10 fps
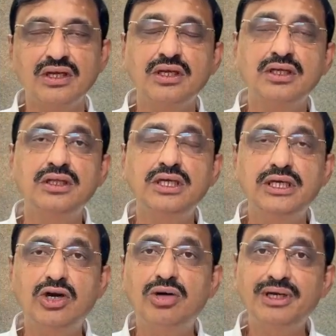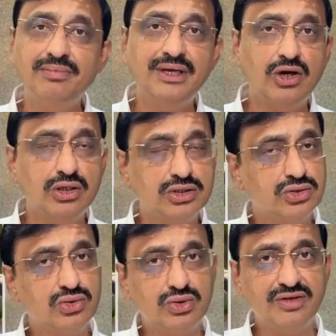The government may also
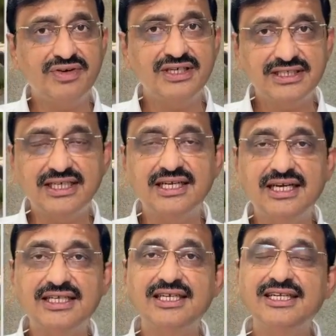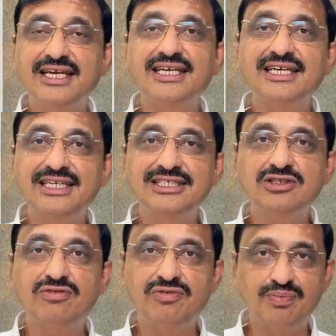notify certain other categories
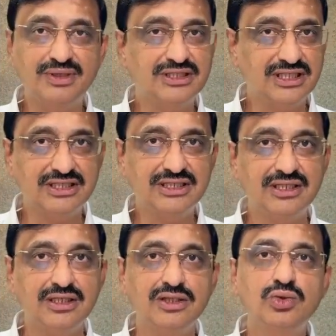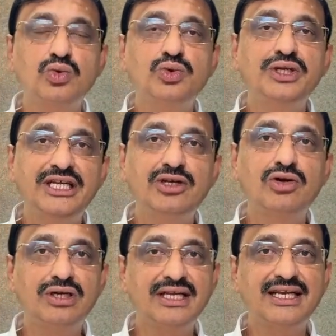of persons who need
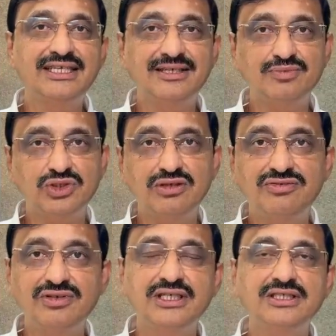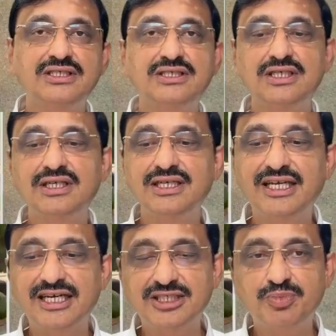not get themselves registered
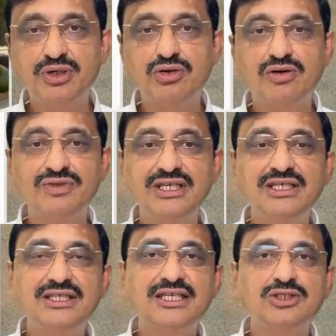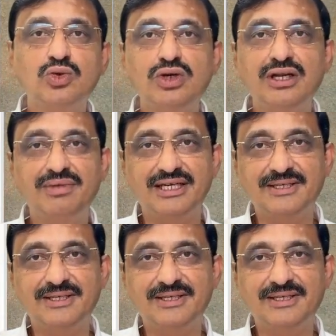irrespective of the threshold limit.